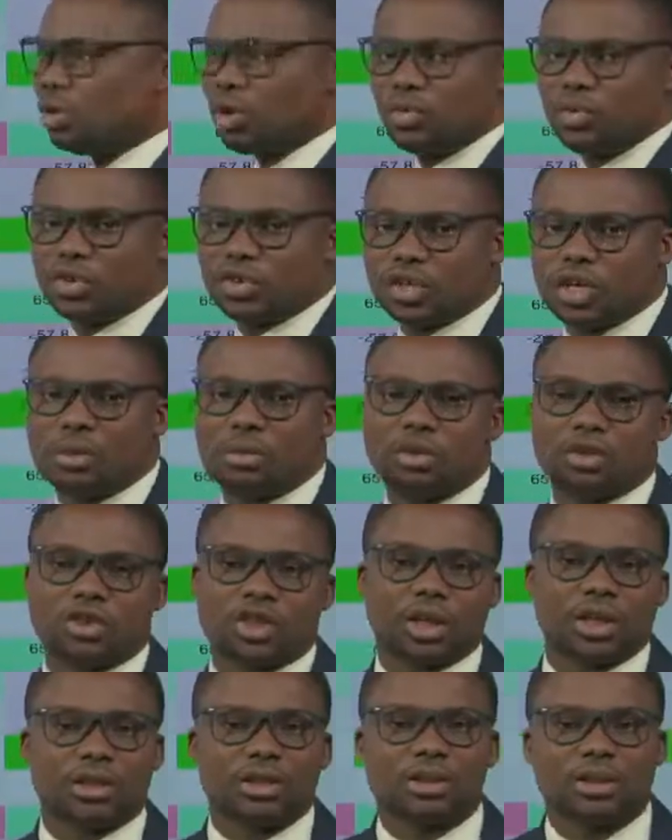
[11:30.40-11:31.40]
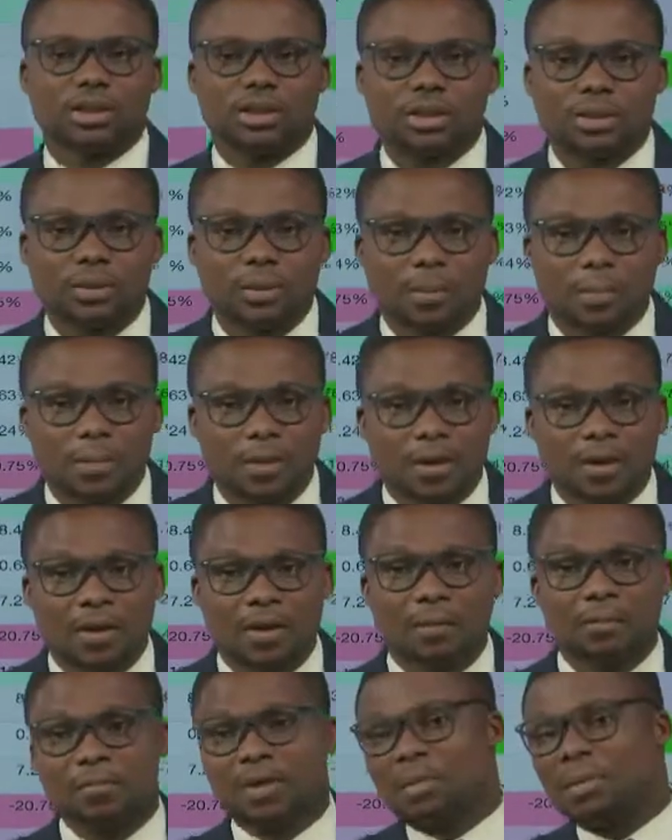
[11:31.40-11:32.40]
reasonable change.
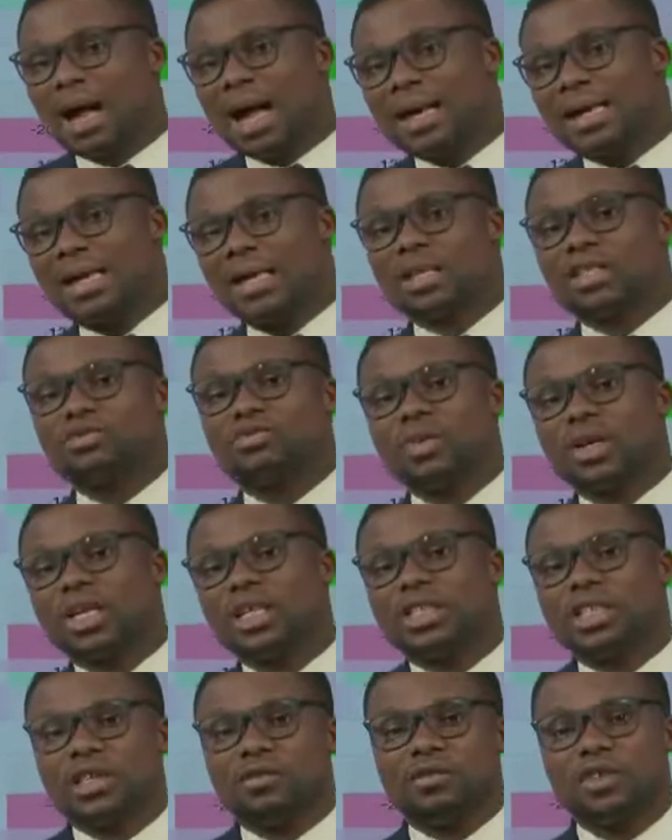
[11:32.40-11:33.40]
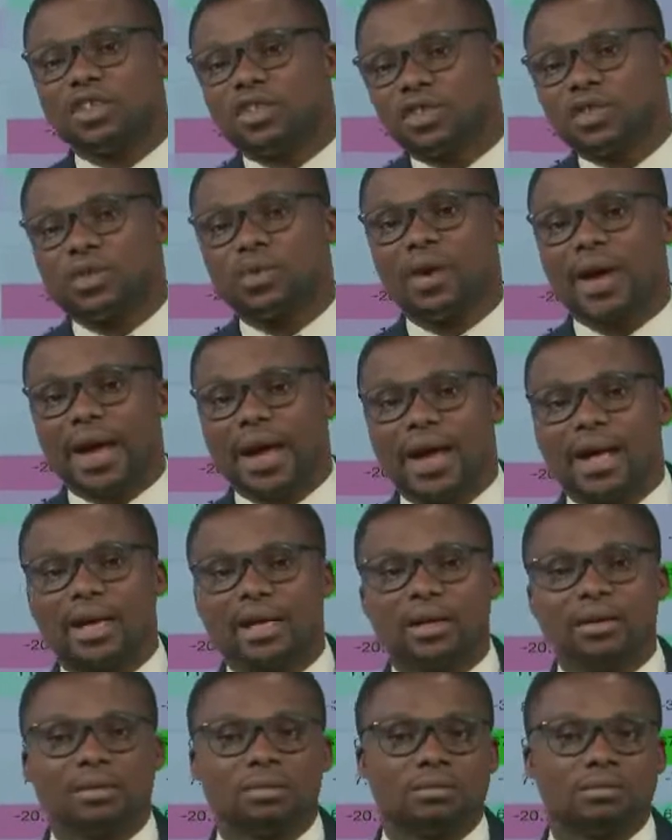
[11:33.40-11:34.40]
The market is relatively still
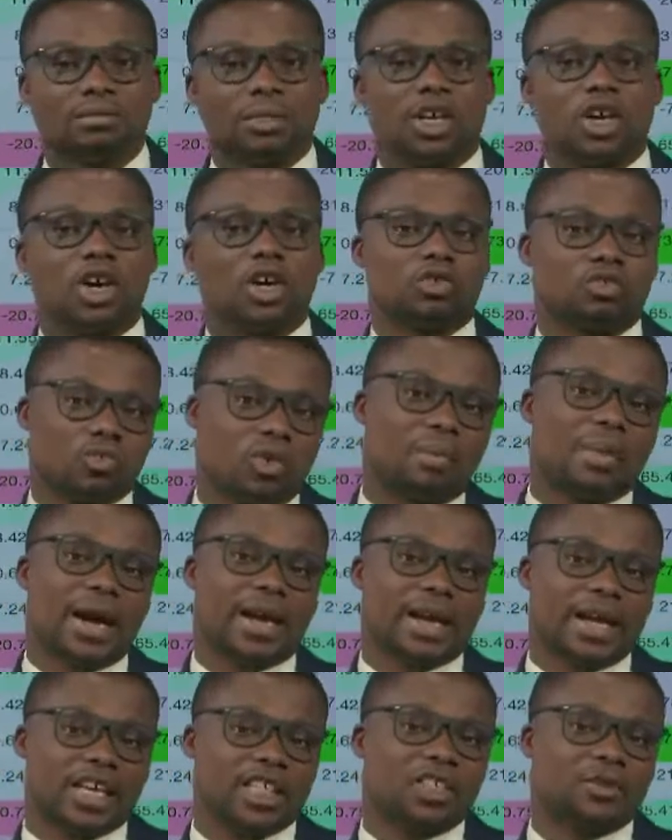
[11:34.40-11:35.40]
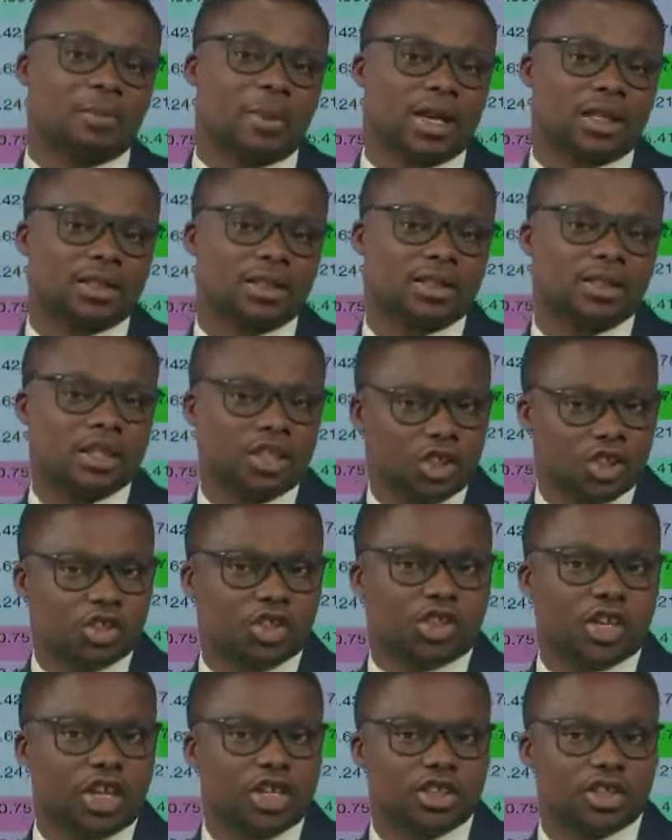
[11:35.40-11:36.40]
early because we might expect
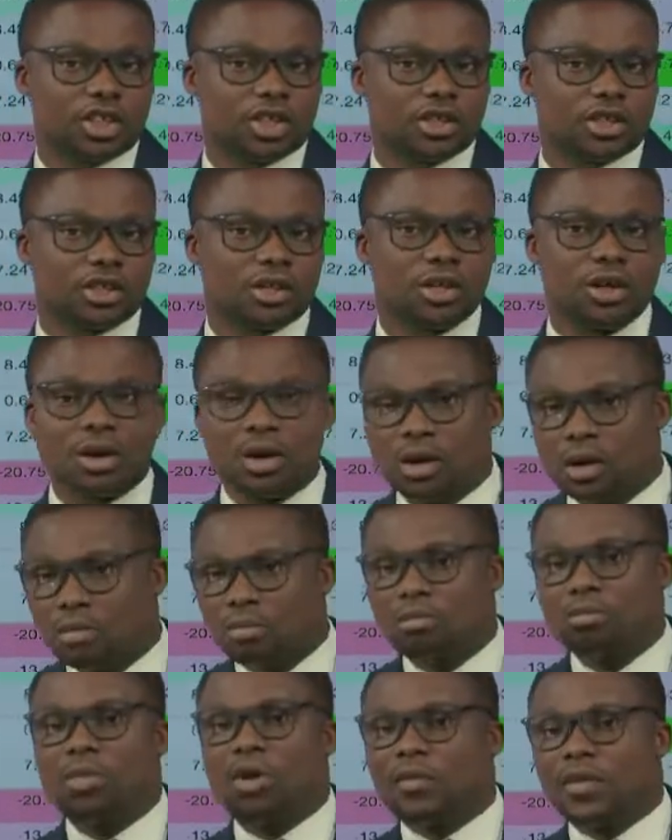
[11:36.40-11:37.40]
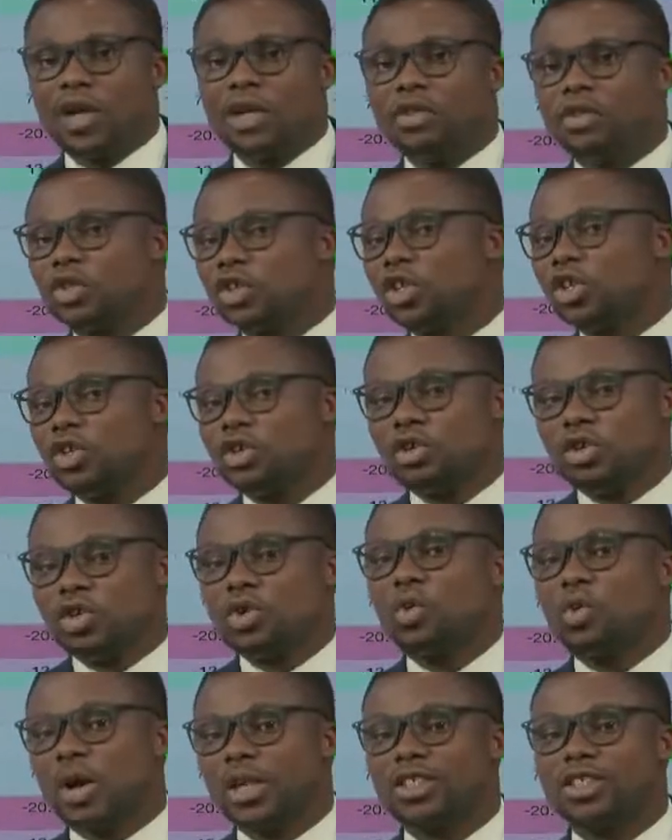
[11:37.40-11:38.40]
changes moving to the
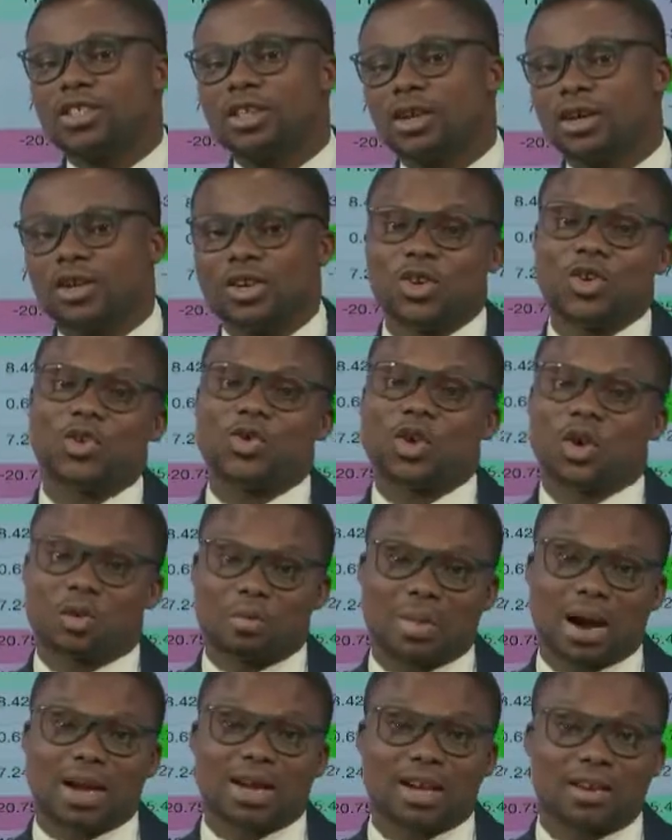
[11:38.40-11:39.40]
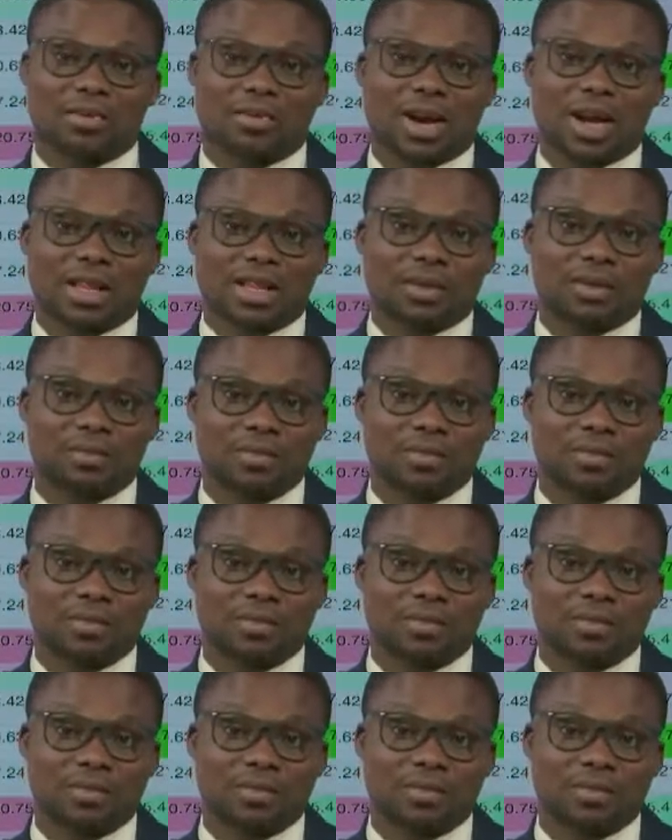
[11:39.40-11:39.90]
US New York market rather.